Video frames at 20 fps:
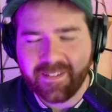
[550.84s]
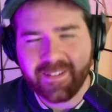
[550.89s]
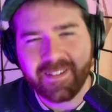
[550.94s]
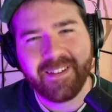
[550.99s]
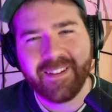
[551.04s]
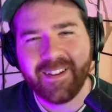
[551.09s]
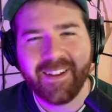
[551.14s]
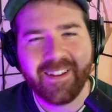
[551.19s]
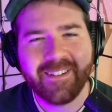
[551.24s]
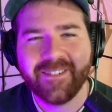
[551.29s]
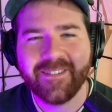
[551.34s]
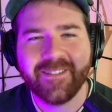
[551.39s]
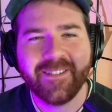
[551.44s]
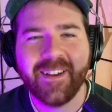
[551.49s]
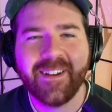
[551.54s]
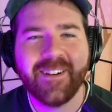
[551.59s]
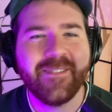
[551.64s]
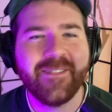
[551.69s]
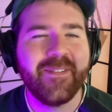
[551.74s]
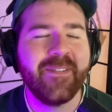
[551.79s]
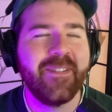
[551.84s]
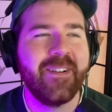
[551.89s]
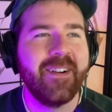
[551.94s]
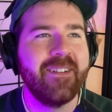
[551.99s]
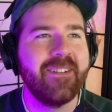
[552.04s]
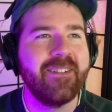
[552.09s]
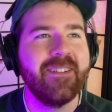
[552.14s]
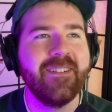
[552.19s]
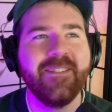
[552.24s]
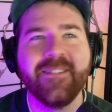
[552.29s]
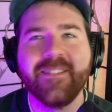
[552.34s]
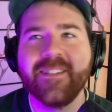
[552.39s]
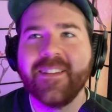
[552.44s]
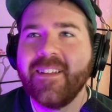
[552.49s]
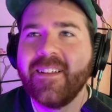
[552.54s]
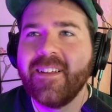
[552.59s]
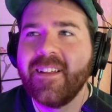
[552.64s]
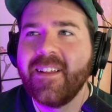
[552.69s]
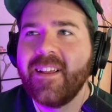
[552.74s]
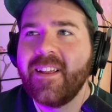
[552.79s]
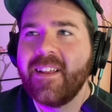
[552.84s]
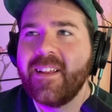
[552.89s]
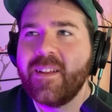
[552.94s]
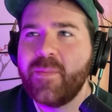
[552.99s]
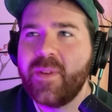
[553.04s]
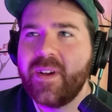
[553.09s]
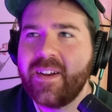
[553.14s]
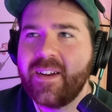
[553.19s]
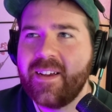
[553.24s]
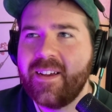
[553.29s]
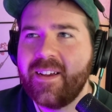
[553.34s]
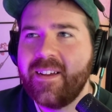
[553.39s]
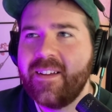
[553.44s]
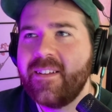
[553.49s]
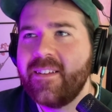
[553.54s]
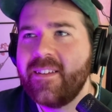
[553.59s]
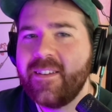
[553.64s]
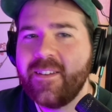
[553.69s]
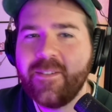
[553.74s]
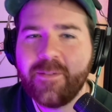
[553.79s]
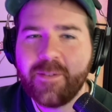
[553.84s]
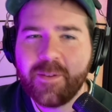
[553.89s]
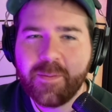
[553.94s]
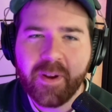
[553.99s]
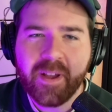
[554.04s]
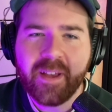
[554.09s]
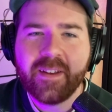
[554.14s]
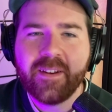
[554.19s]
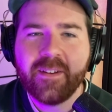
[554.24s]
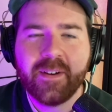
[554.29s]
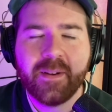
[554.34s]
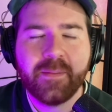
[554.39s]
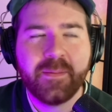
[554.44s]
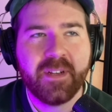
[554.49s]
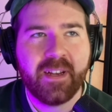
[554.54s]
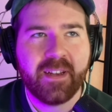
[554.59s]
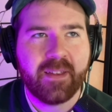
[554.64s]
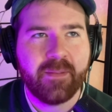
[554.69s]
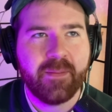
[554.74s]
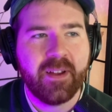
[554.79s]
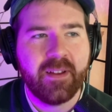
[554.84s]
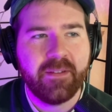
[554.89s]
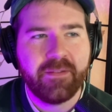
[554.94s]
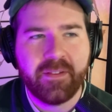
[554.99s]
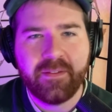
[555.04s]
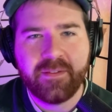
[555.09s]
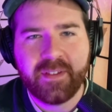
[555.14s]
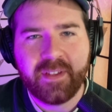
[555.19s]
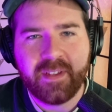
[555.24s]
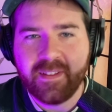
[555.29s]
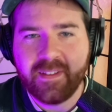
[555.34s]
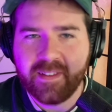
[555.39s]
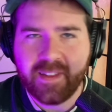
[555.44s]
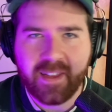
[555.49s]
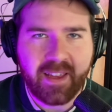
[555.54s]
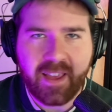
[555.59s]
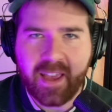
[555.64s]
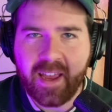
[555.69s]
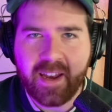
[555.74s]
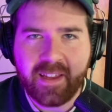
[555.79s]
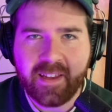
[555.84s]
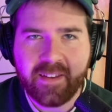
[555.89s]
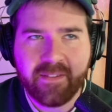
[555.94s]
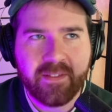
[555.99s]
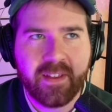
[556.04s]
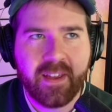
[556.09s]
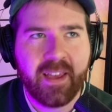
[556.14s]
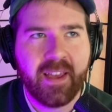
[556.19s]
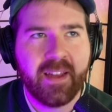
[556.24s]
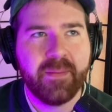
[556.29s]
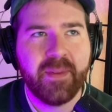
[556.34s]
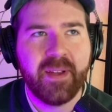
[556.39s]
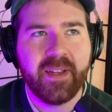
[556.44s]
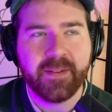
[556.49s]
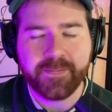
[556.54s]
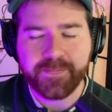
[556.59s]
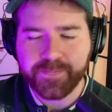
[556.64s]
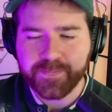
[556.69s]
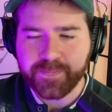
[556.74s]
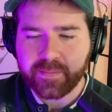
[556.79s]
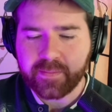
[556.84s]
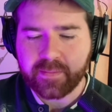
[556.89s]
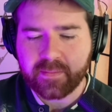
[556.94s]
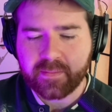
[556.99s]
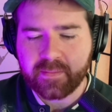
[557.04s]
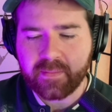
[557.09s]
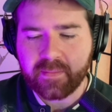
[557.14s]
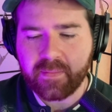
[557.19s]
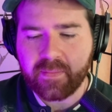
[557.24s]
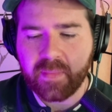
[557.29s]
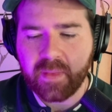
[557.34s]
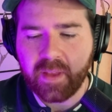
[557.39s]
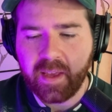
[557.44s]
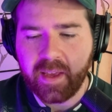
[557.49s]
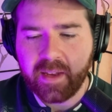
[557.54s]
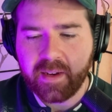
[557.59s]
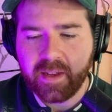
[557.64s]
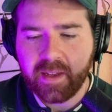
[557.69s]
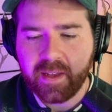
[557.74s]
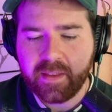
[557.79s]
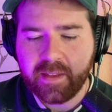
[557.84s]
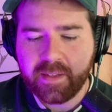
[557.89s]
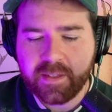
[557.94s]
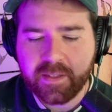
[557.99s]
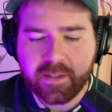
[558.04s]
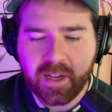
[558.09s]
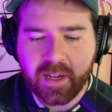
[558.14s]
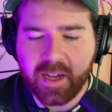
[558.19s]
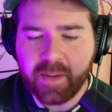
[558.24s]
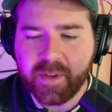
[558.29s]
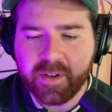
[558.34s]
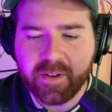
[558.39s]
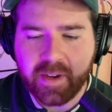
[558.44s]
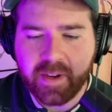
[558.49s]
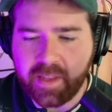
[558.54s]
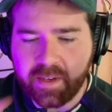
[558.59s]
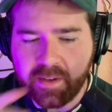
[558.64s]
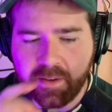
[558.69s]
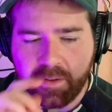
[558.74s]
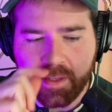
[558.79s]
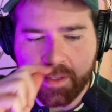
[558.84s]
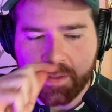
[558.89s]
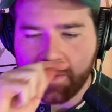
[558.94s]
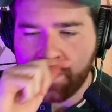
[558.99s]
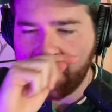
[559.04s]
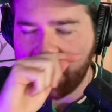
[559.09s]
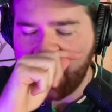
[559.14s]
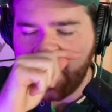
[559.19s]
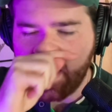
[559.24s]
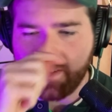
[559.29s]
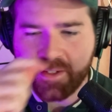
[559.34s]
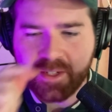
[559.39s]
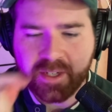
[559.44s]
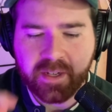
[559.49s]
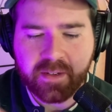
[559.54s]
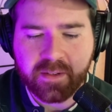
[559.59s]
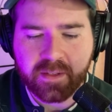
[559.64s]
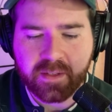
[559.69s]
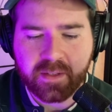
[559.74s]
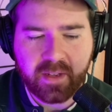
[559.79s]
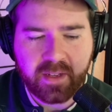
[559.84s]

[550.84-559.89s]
I don't remember how it goes, but you probably know what I'm talking about if you've seen like any of the anime. And this is common, right? They do this for a lot of shows.